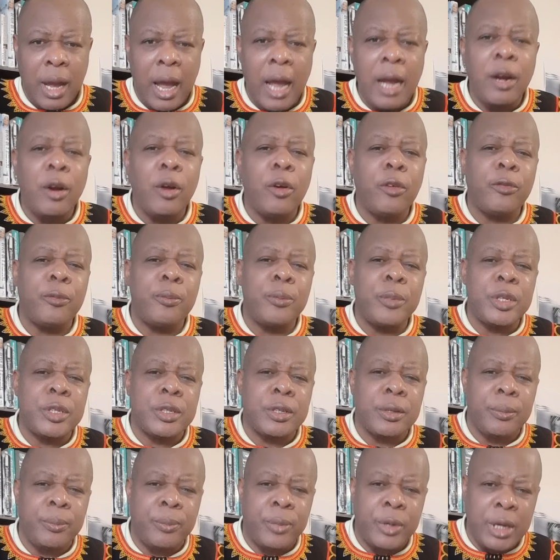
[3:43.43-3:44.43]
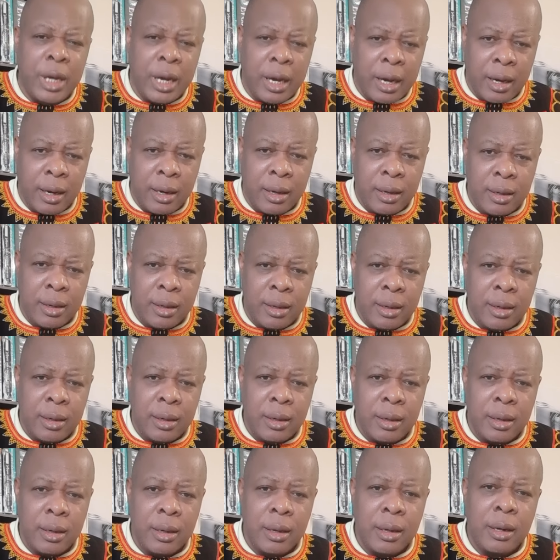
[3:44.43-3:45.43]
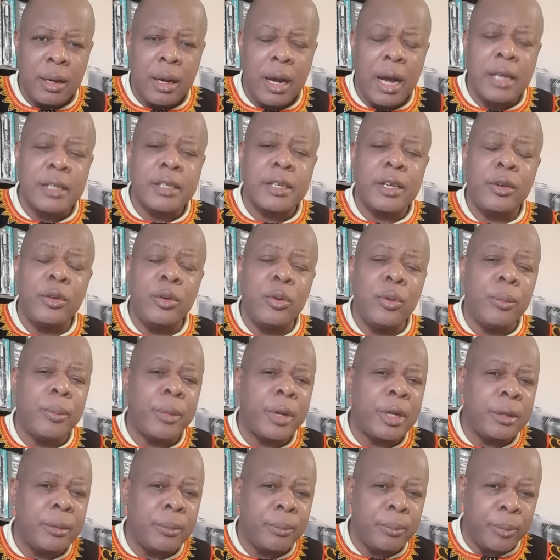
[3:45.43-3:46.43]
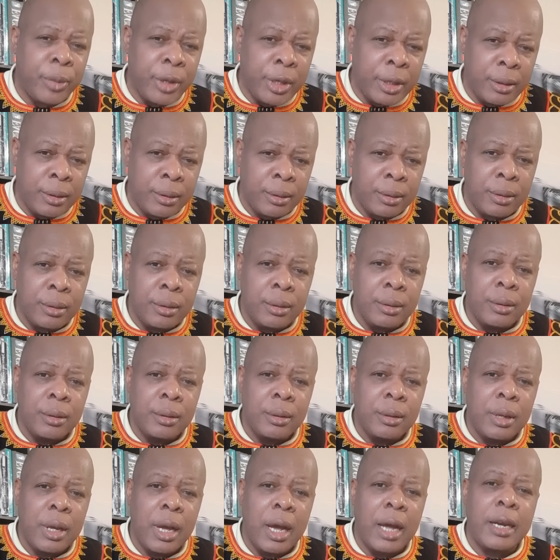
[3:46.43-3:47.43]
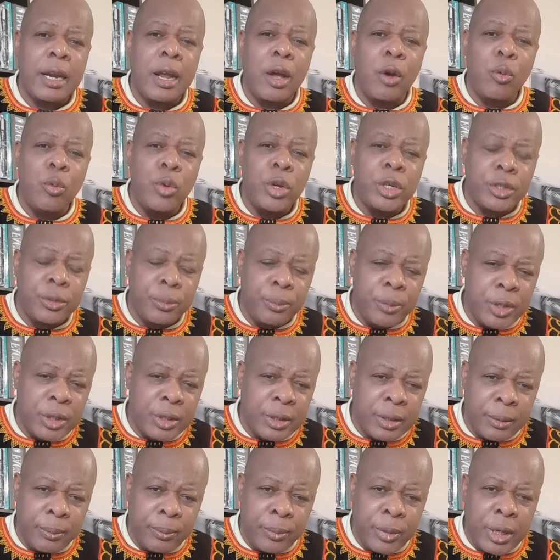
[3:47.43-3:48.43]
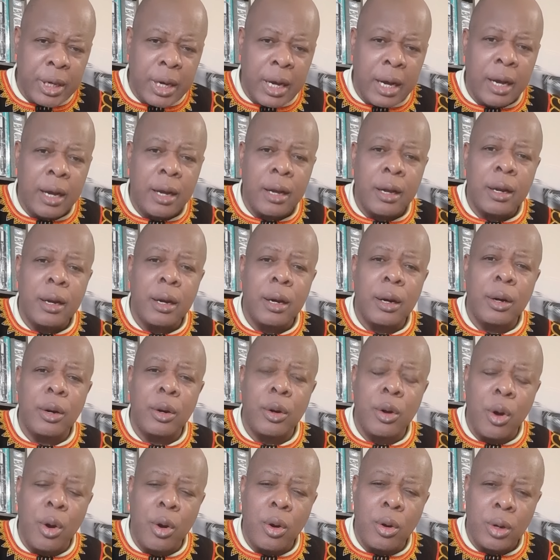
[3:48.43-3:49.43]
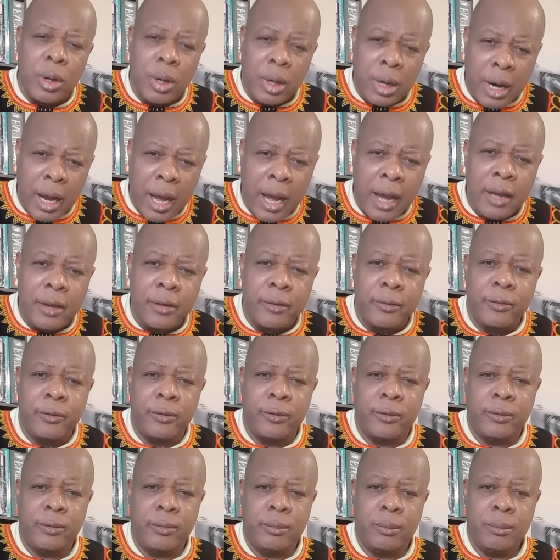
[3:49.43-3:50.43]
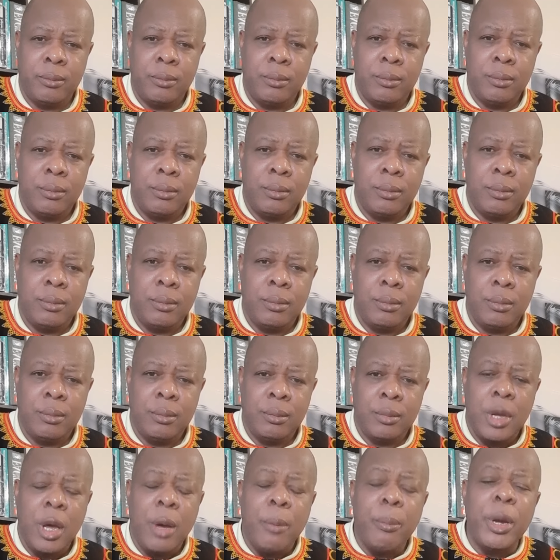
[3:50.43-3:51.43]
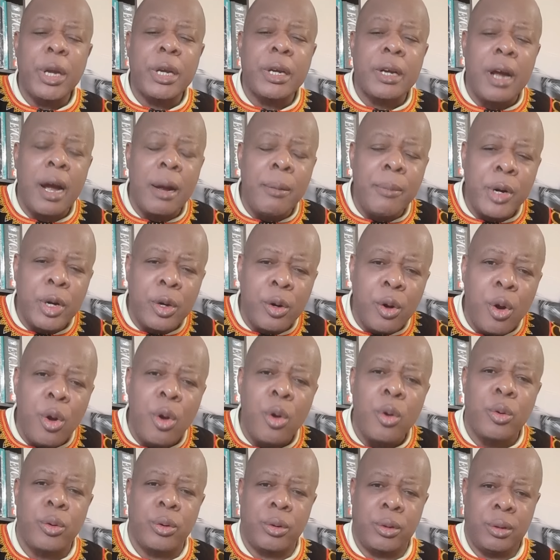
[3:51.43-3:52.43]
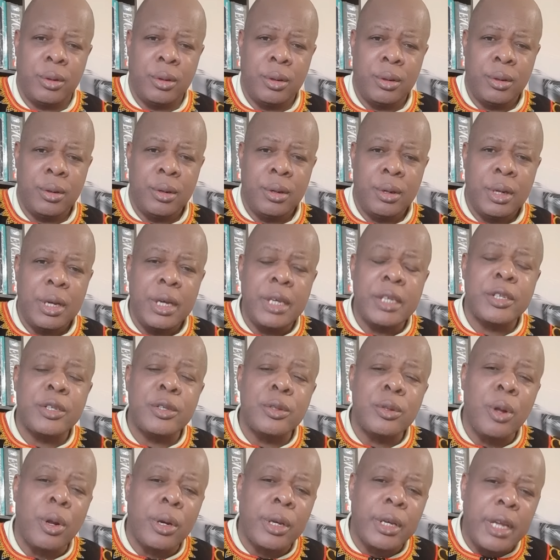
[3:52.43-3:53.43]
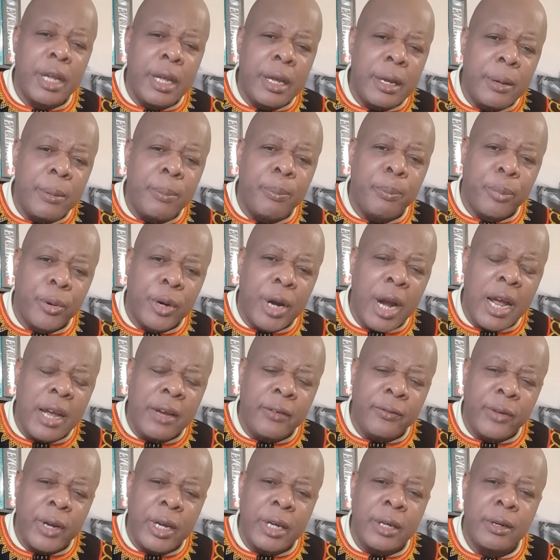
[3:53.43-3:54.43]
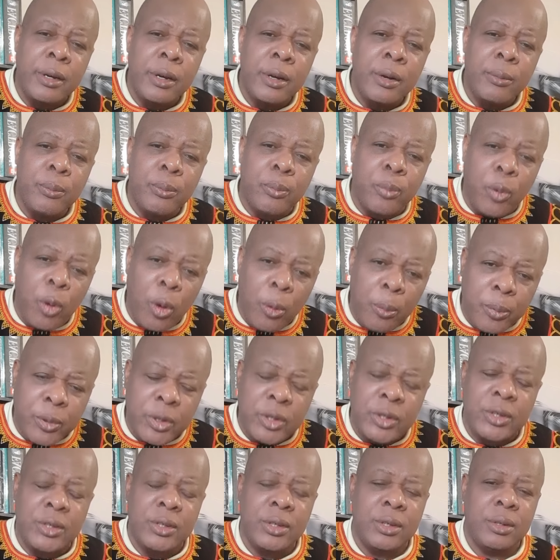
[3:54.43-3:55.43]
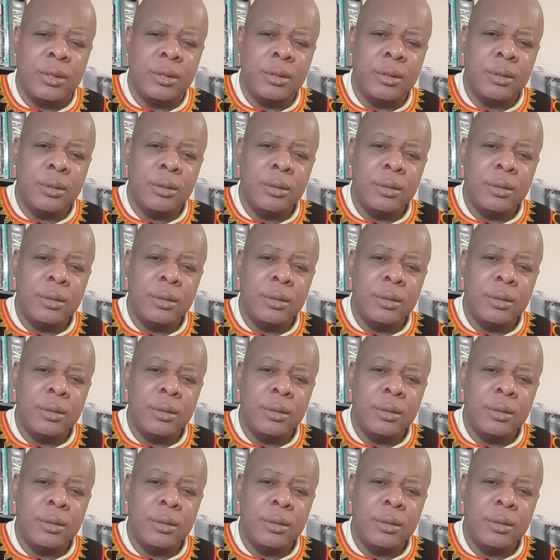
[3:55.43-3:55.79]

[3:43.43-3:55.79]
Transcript: I love Mr. Biya as a human being, and I wish Mr. Biya long life. But Cameroon is not a private property.